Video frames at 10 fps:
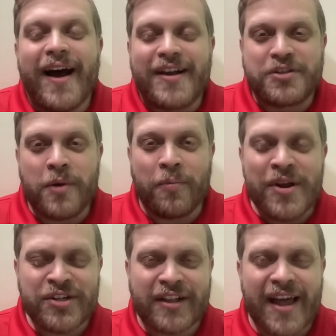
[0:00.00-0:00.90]
So we
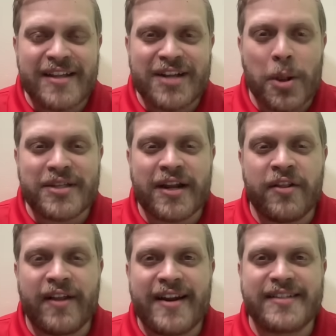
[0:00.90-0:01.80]
appreciate the likes here. Let's get into
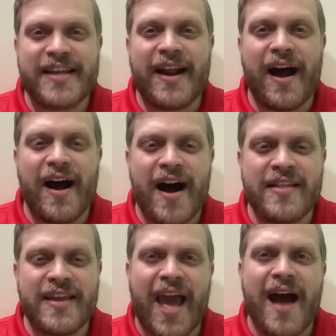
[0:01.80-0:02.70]
the latest then on
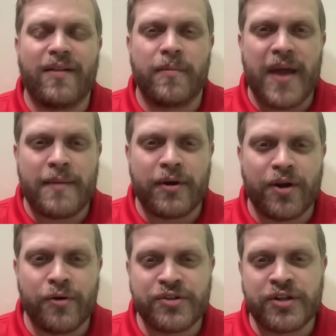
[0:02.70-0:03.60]
the Alabama
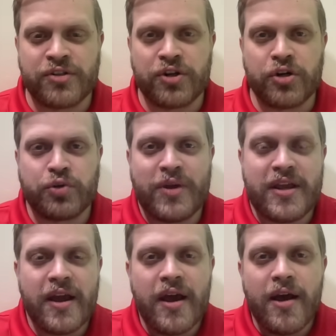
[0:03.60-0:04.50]
coaching search.
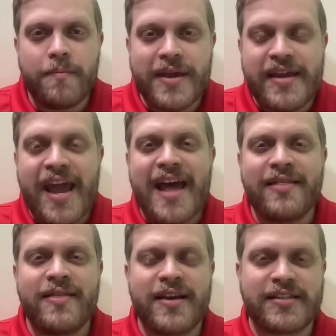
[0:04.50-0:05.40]
We
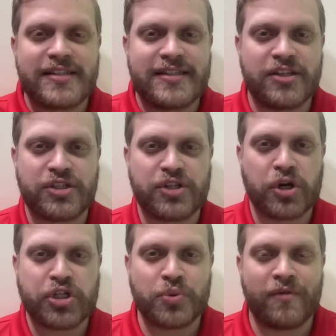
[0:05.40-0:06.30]
began this
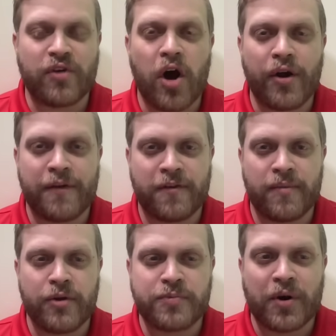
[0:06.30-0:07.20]
search, and we've called it for the
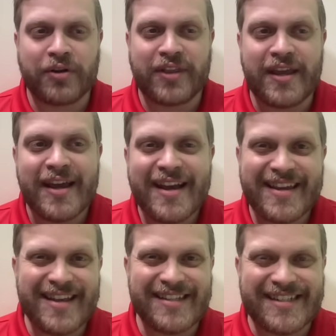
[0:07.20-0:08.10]
most part the
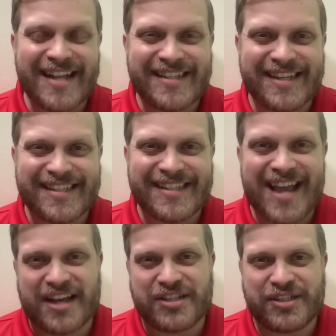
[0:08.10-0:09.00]
consensus
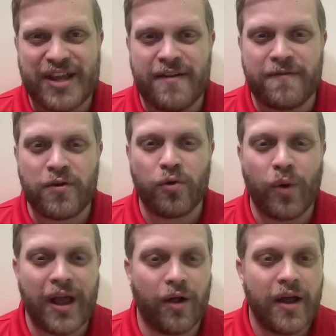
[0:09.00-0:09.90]
six, if you
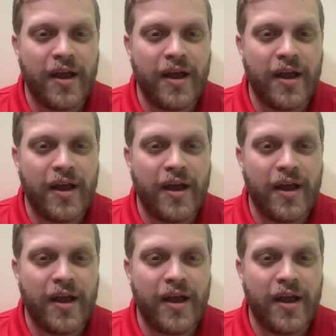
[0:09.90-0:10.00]
will.